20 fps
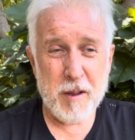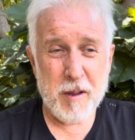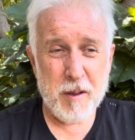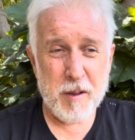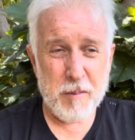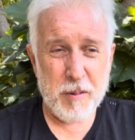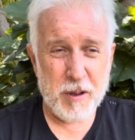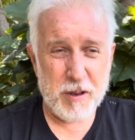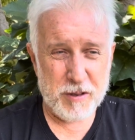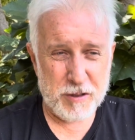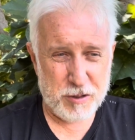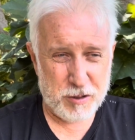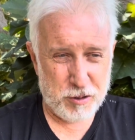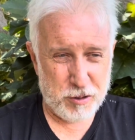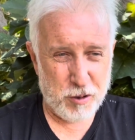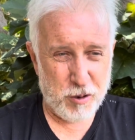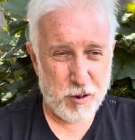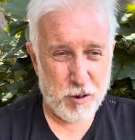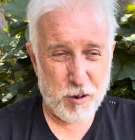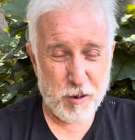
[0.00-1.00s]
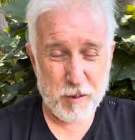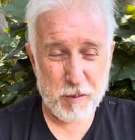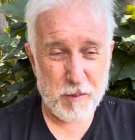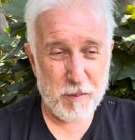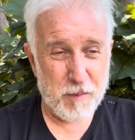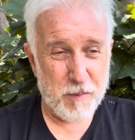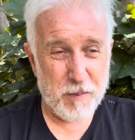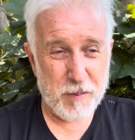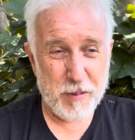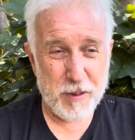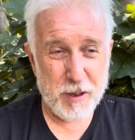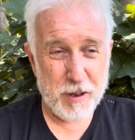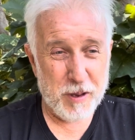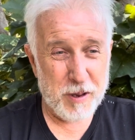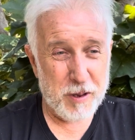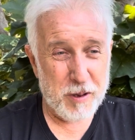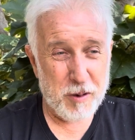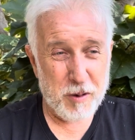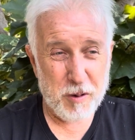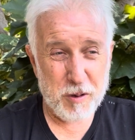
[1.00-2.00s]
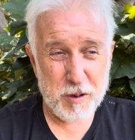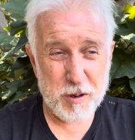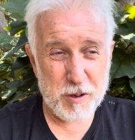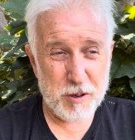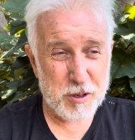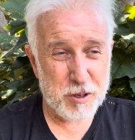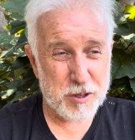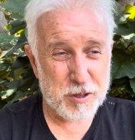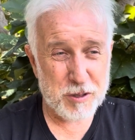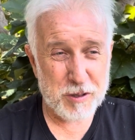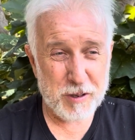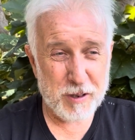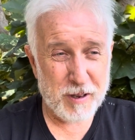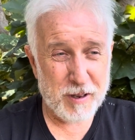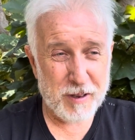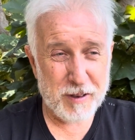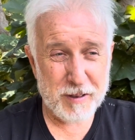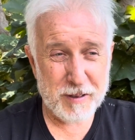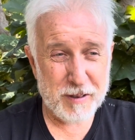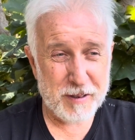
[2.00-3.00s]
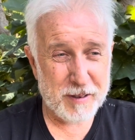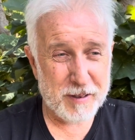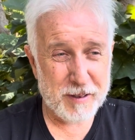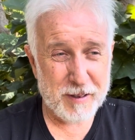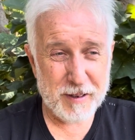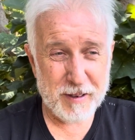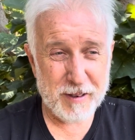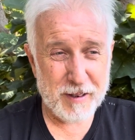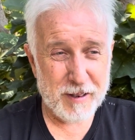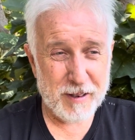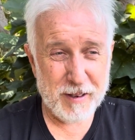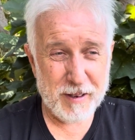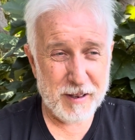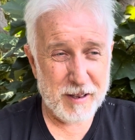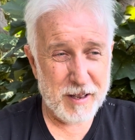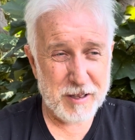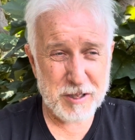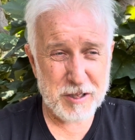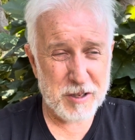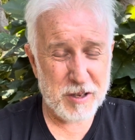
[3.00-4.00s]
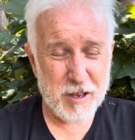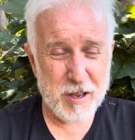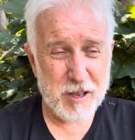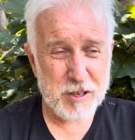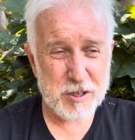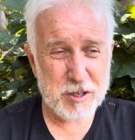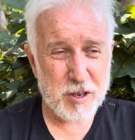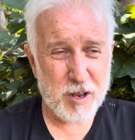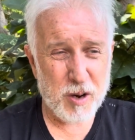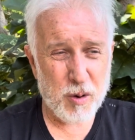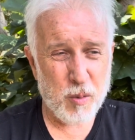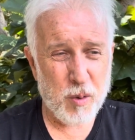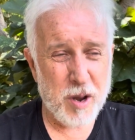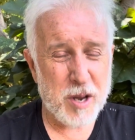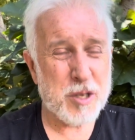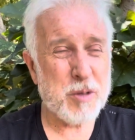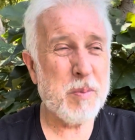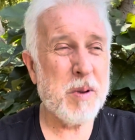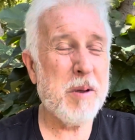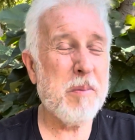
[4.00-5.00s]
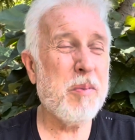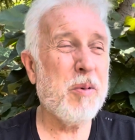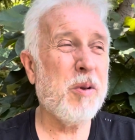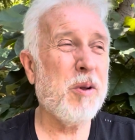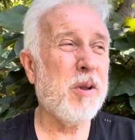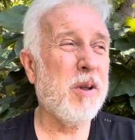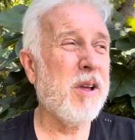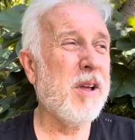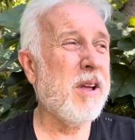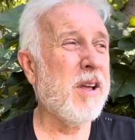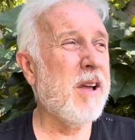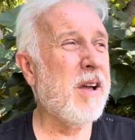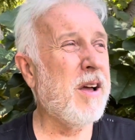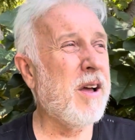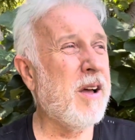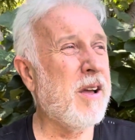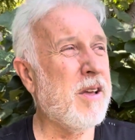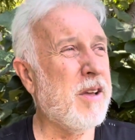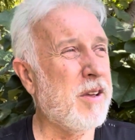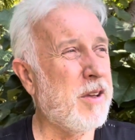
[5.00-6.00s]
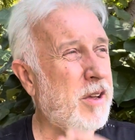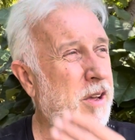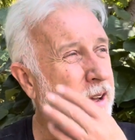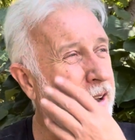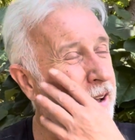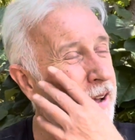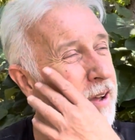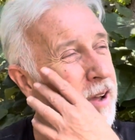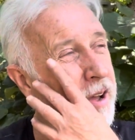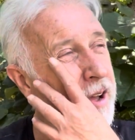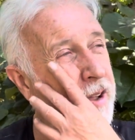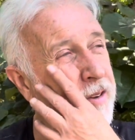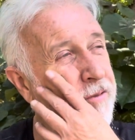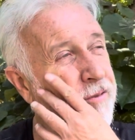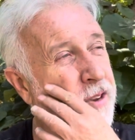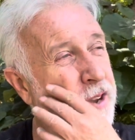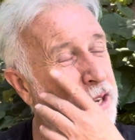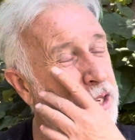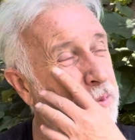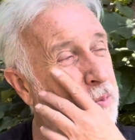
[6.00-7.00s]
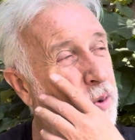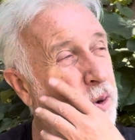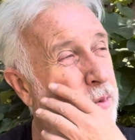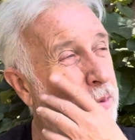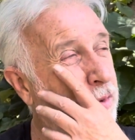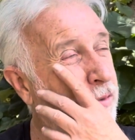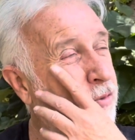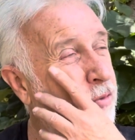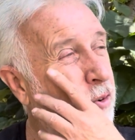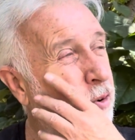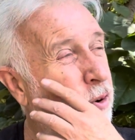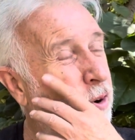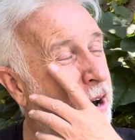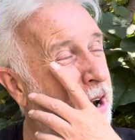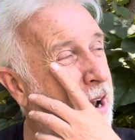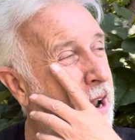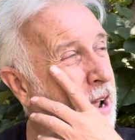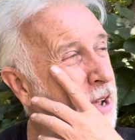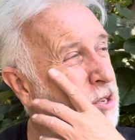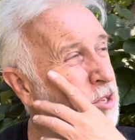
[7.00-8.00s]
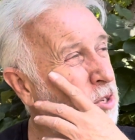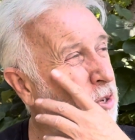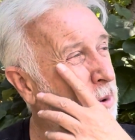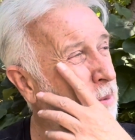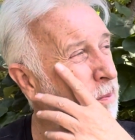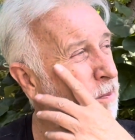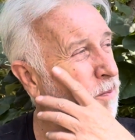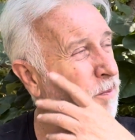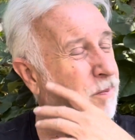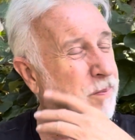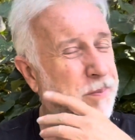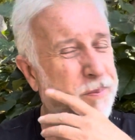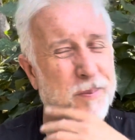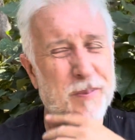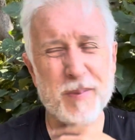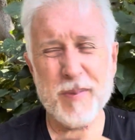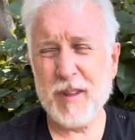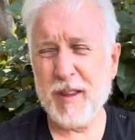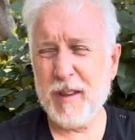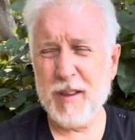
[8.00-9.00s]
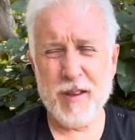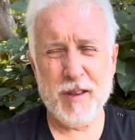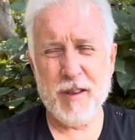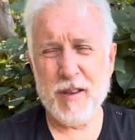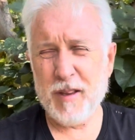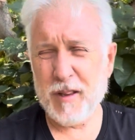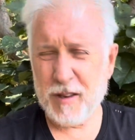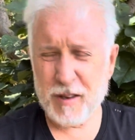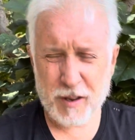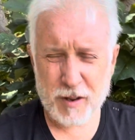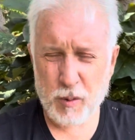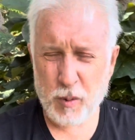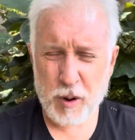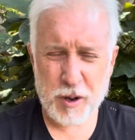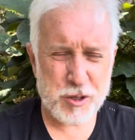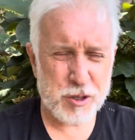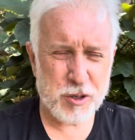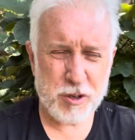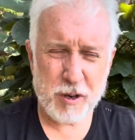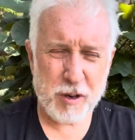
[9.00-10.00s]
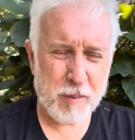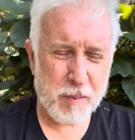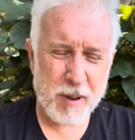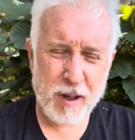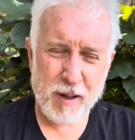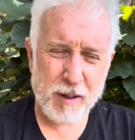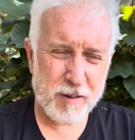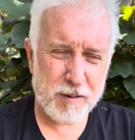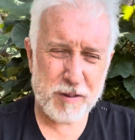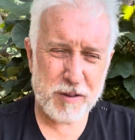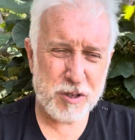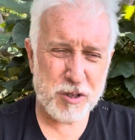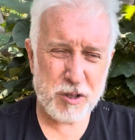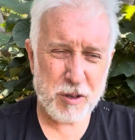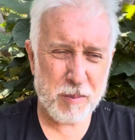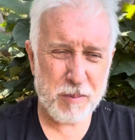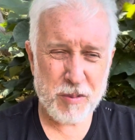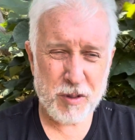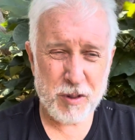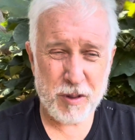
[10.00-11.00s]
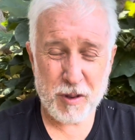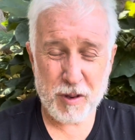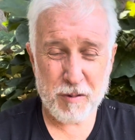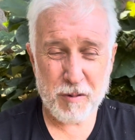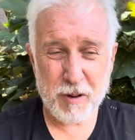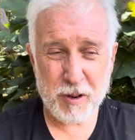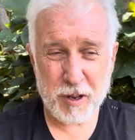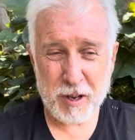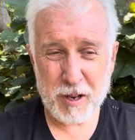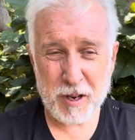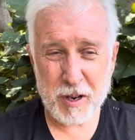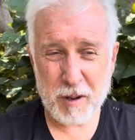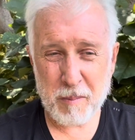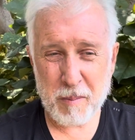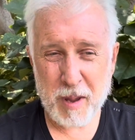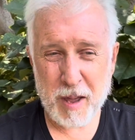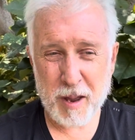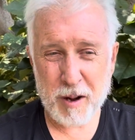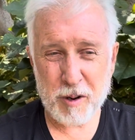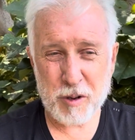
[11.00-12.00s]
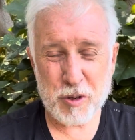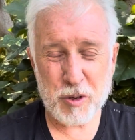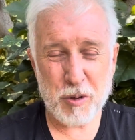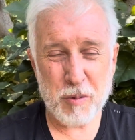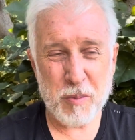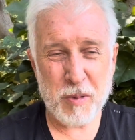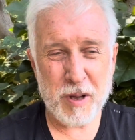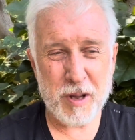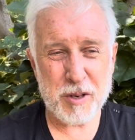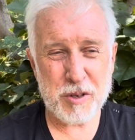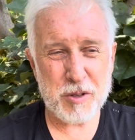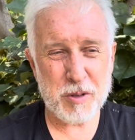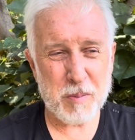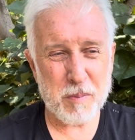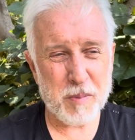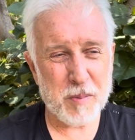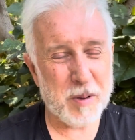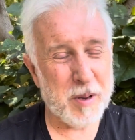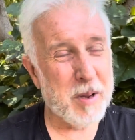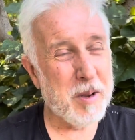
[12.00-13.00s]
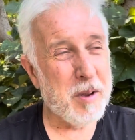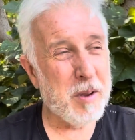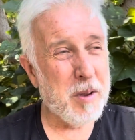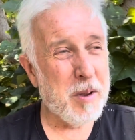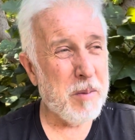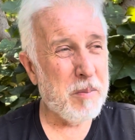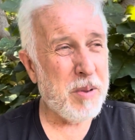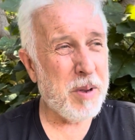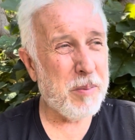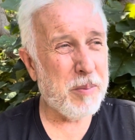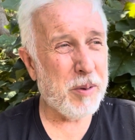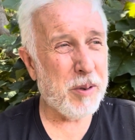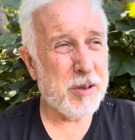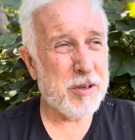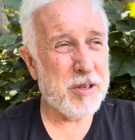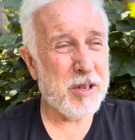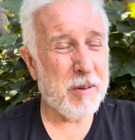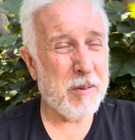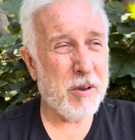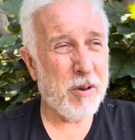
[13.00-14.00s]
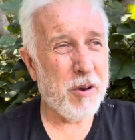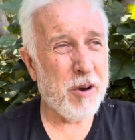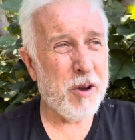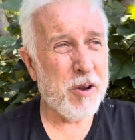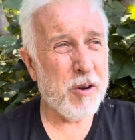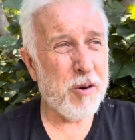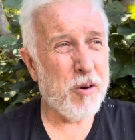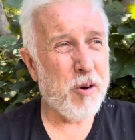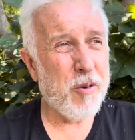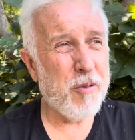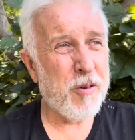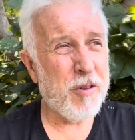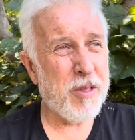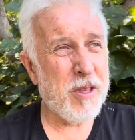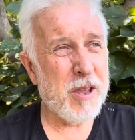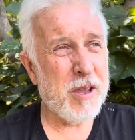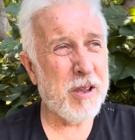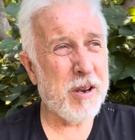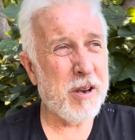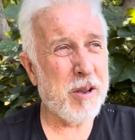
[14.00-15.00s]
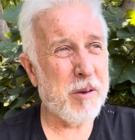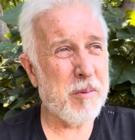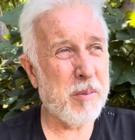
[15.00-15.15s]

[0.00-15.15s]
But so, you just it's not a waste. People on Facebook before, I'd ask some question about something that really didn't matter too much, and people would tell me, "Oh, you're overthinking it."